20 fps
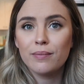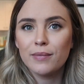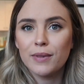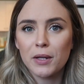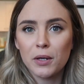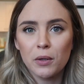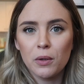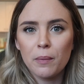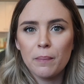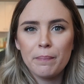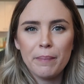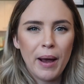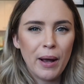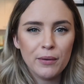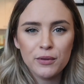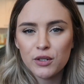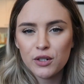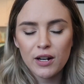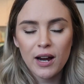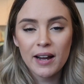little
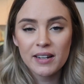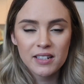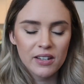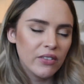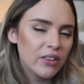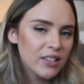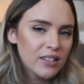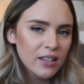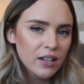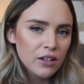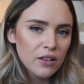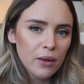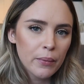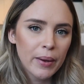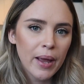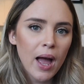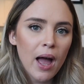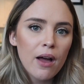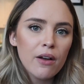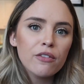bouncer activity center that
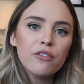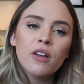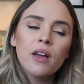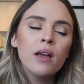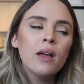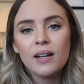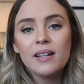we have.